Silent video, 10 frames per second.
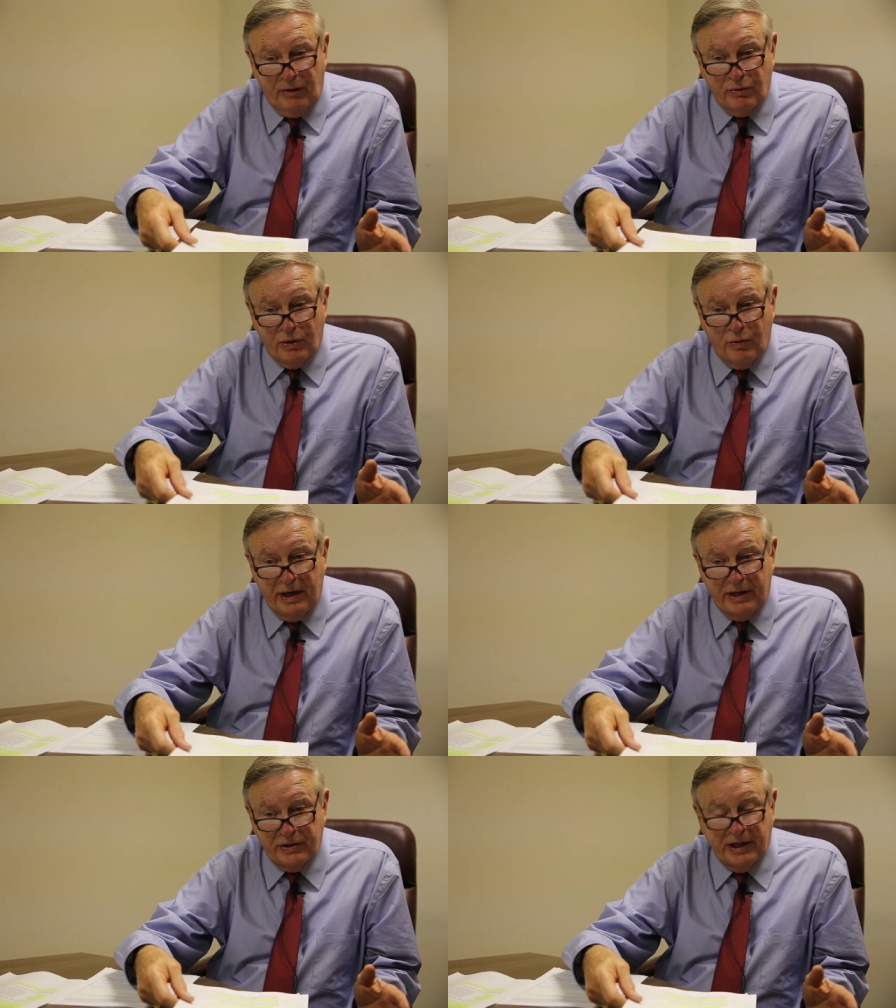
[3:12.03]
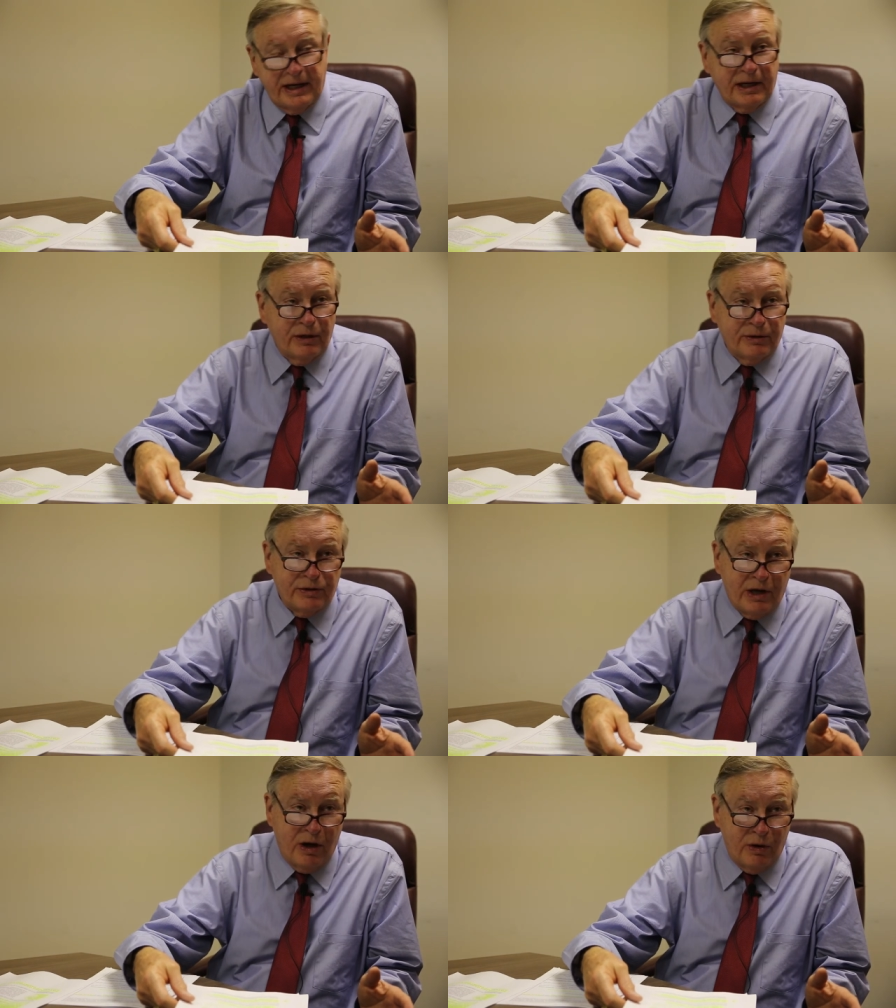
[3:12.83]
request that
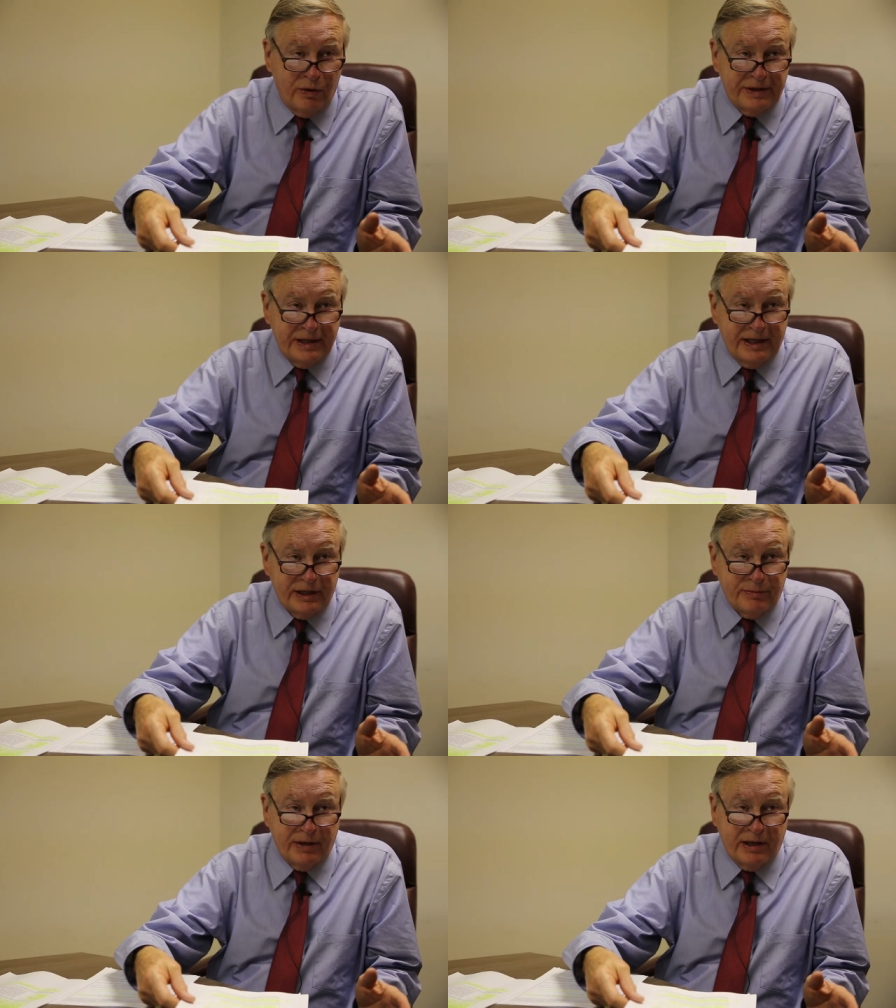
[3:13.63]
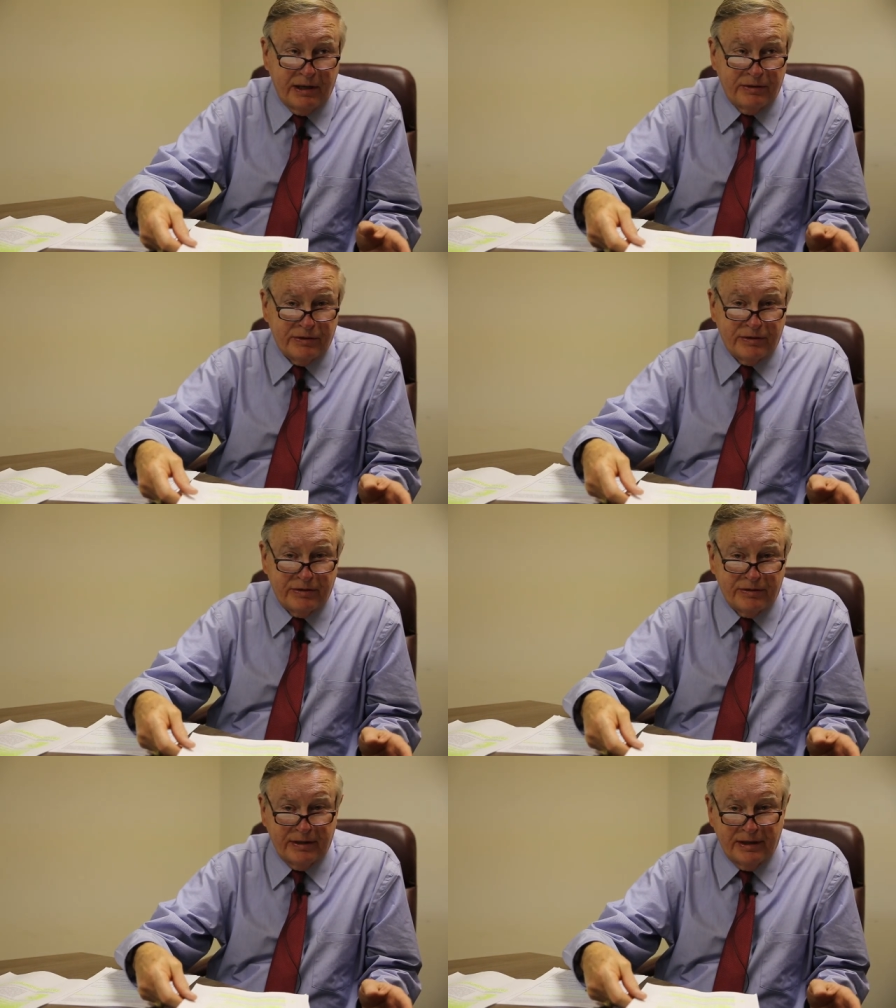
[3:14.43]
includes all the tests
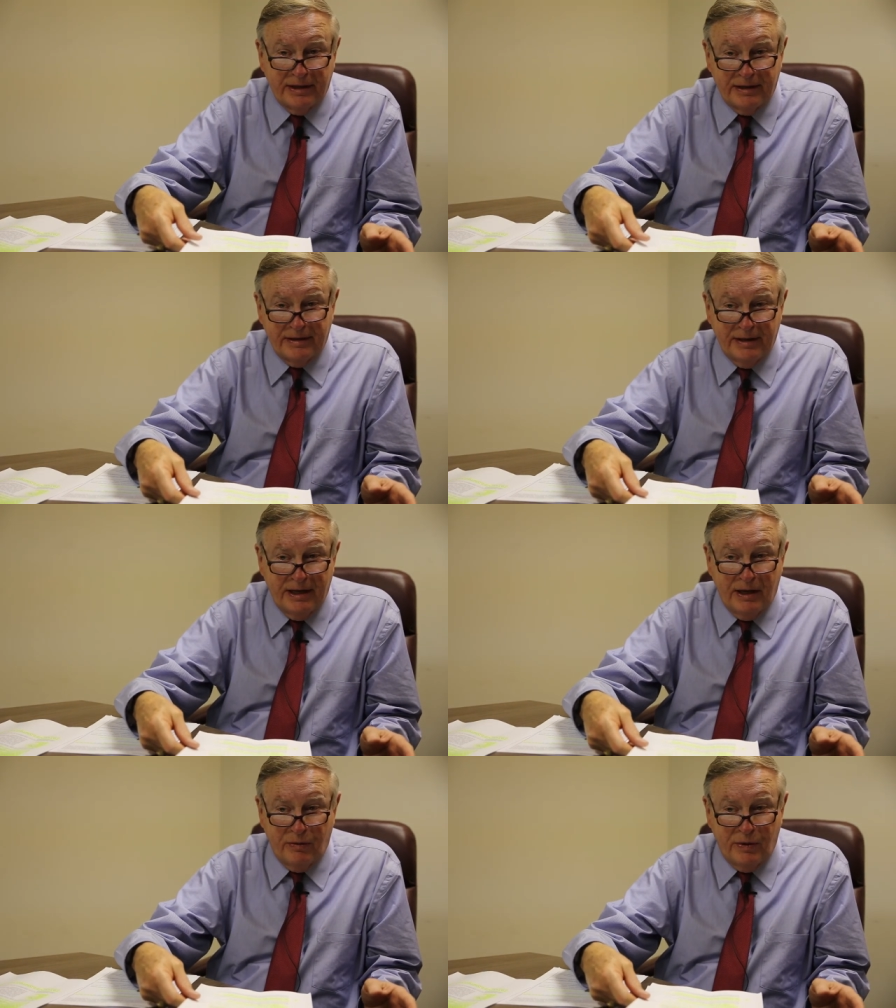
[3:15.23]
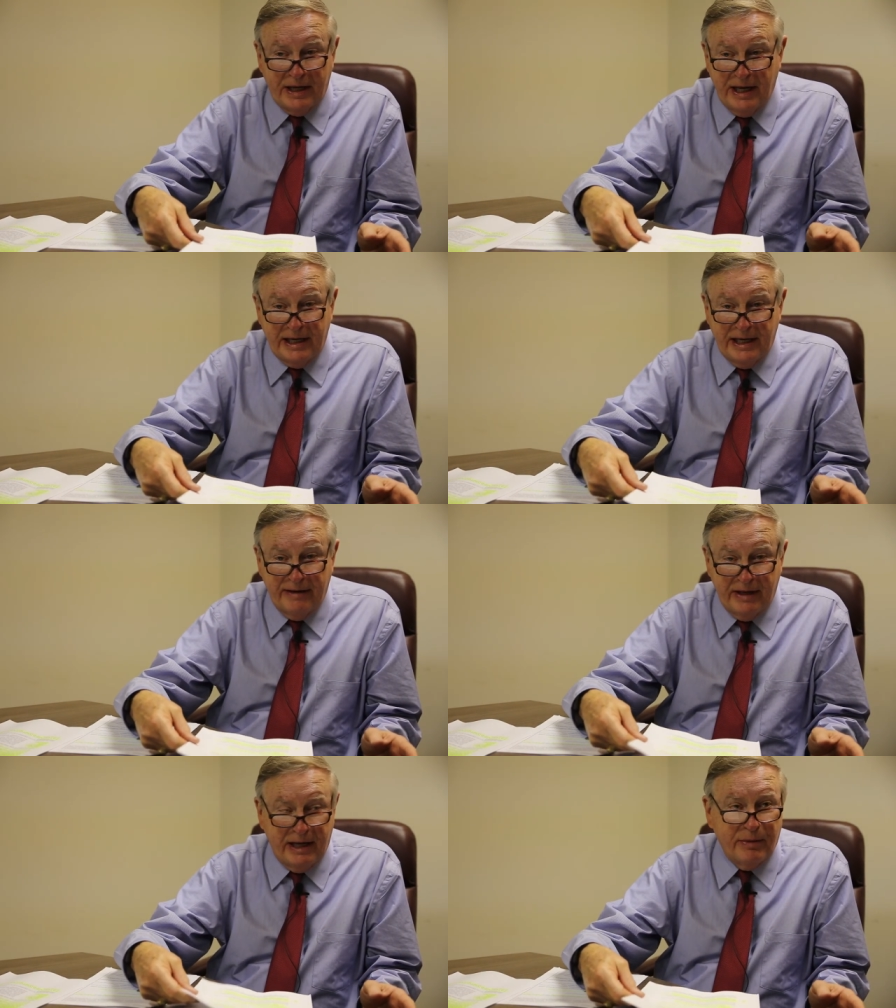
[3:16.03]
because uh, we can't
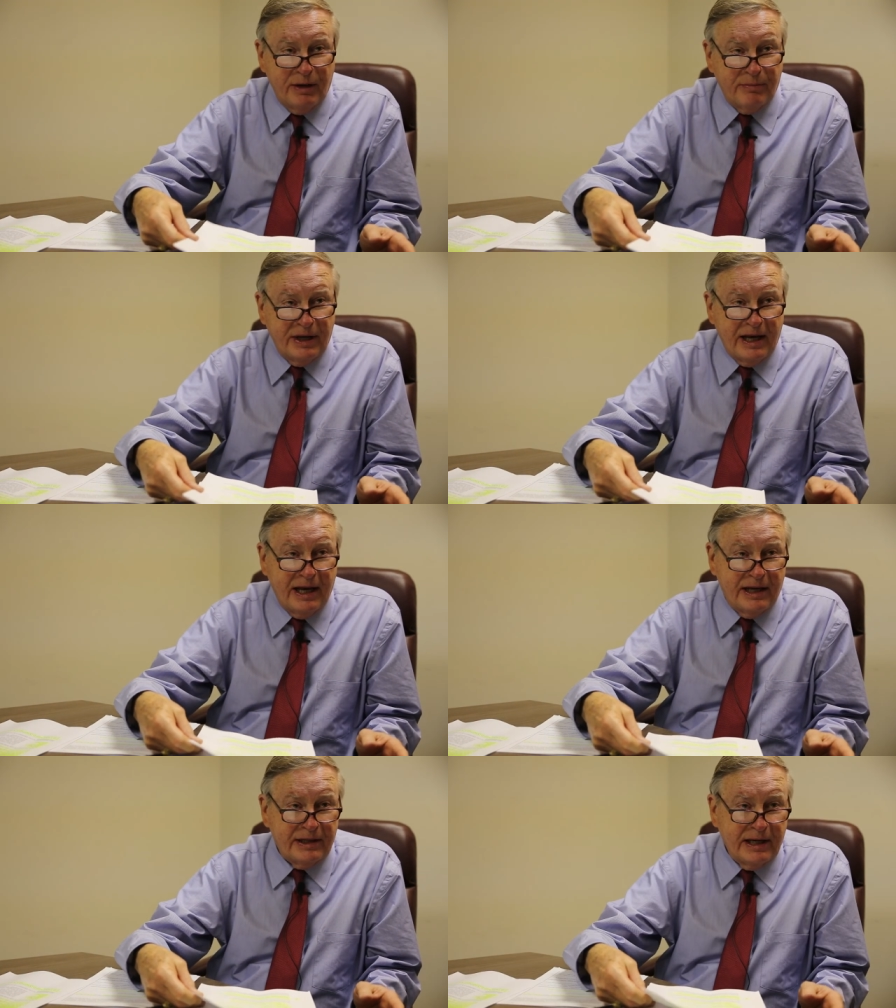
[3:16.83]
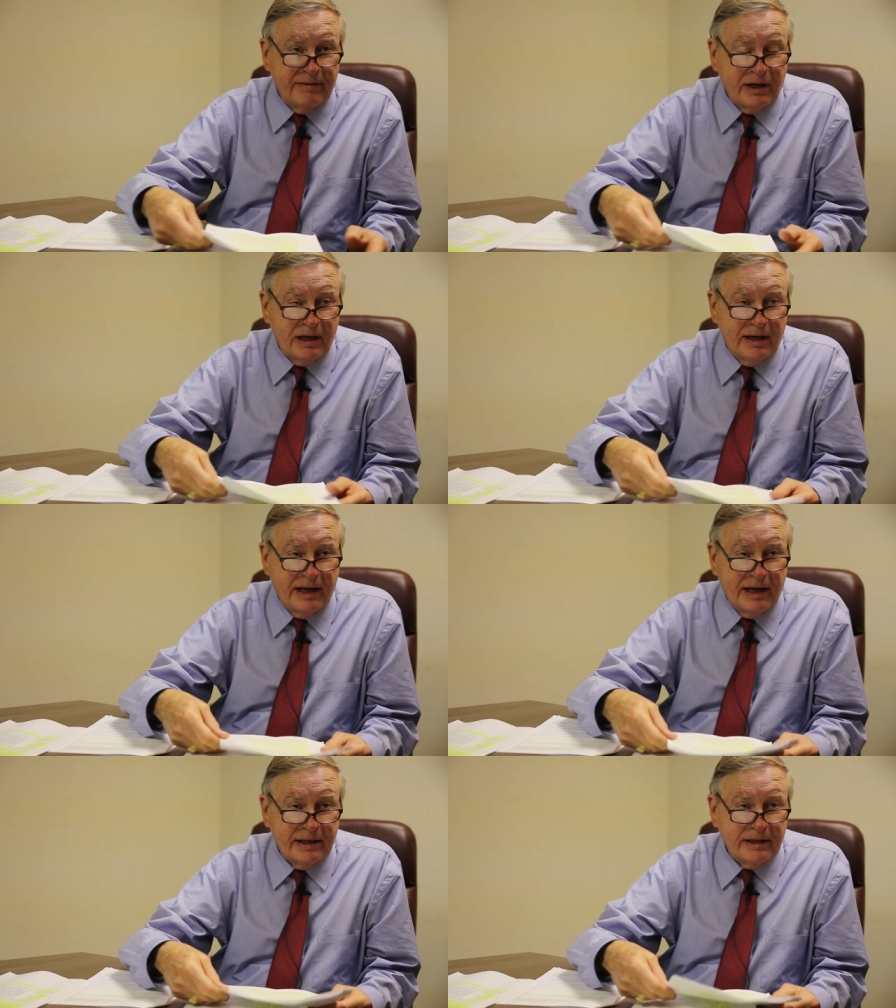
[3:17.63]
give the MMPI to every
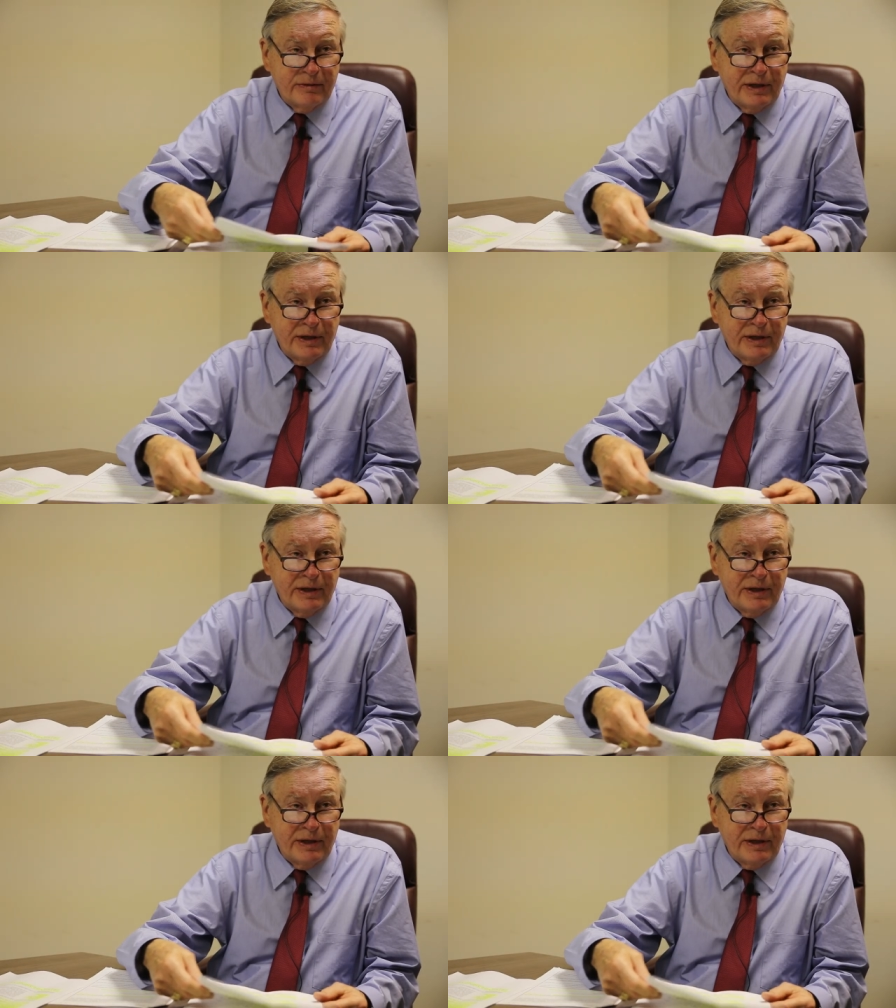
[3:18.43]
client.